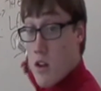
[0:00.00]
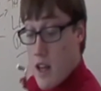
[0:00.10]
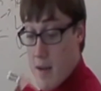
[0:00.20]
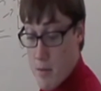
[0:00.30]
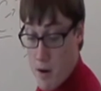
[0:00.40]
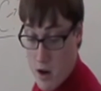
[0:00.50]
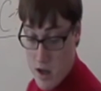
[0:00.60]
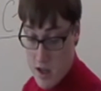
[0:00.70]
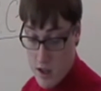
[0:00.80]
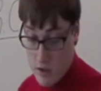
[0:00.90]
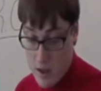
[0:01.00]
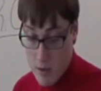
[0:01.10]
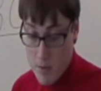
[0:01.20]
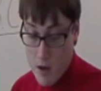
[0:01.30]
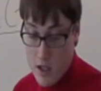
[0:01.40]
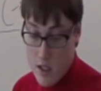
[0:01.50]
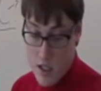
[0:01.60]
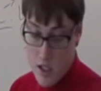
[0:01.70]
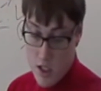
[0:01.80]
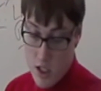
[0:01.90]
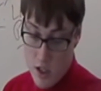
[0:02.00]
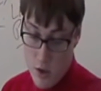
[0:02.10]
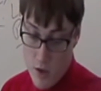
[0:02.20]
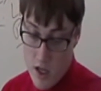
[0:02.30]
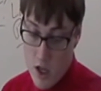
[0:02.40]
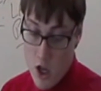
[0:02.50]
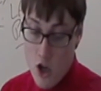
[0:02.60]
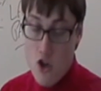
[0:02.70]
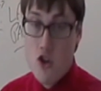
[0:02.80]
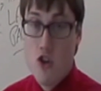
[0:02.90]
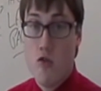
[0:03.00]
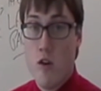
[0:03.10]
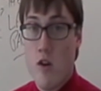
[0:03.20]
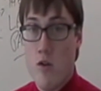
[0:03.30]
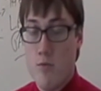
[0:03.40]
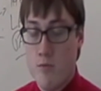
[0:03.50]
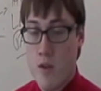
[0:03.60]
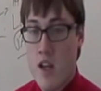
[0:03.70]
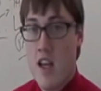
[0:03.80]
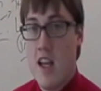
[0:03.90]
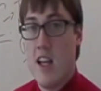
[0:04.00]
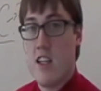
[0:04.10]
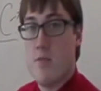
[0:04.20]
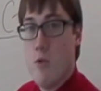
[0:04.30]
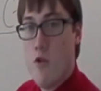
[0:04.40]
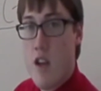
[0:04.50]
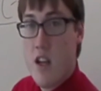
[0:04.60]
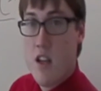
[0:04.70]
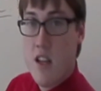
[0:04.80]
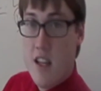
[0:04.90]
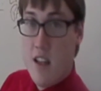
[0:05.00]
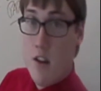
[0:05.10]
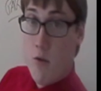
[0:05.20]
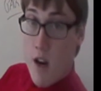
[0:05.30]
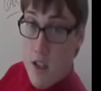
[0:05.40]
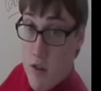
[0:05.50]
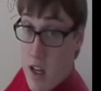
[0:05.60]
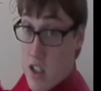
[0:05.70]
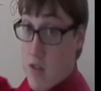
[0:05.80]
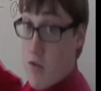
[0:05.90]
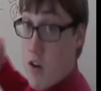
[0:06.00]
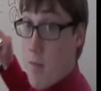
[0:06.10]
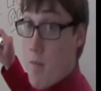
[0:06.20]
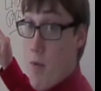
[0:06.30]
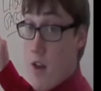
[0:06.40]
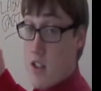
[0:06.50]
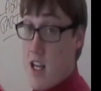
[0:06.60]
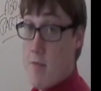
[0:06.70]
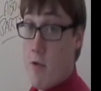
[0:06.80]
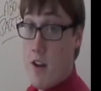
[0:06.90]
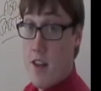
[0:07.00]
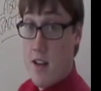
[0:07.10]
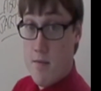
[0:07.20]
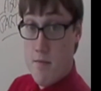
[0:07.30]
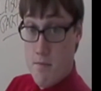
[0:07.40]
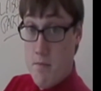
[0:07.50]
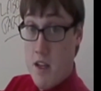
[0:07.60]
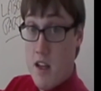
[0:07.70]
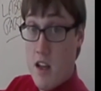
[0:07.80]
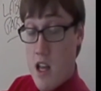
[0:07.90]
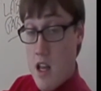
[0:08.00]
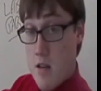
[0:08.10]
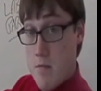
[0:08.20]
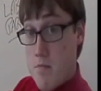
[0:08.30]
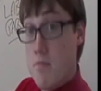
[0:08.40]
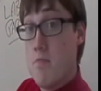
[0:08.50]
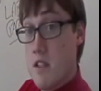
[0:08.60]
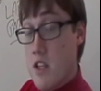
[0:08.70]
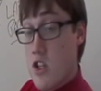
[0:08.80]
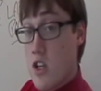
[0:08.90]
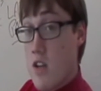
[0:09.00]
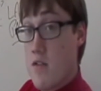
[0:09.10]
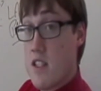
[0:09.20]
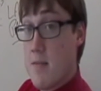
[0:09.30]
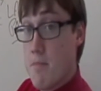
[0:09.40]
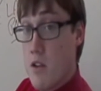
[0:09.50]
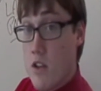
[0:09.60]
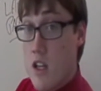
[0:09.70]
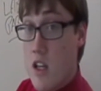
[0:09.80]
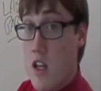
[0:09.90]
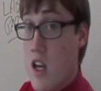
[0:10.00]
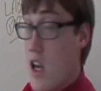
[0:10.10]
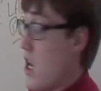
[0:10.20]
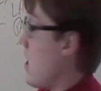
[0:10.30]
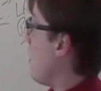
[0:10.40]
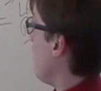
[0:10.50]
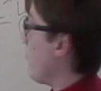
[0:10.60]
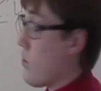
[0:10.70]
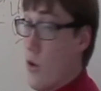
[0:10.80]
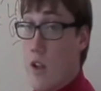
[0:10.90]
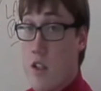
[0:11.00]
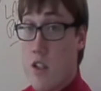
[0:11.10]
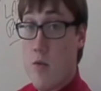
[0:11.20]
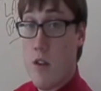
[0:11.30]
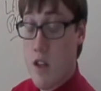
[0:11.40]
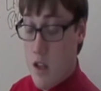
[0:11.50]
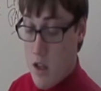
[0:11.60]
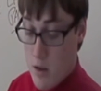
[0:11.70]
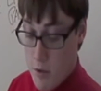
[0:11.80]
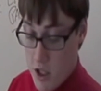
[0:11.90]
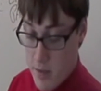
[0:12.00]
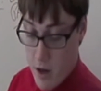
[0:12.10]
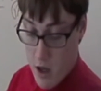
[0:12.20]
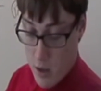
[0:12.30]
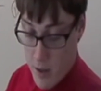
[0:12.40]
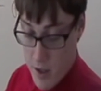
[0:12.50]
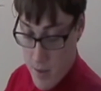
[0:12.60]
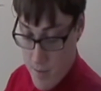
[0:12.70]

Labour Party, and the Labour Party is continuing to grow. And it's moving in the right direction from their standpoint, that being a position of stability and influence within the British Parliament.